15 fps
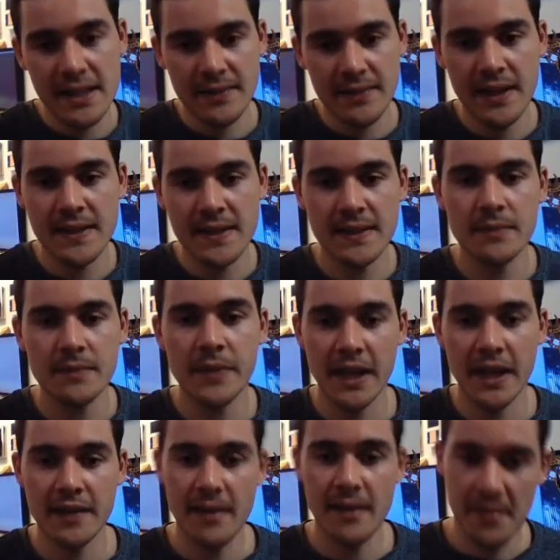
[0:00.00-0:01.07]

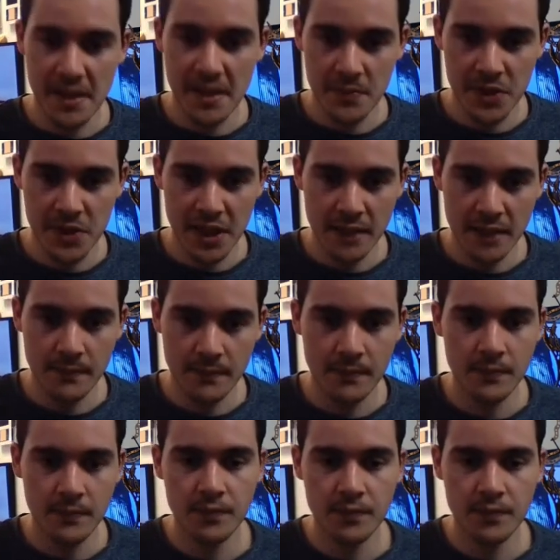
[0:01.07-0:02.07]
activated by the state machine.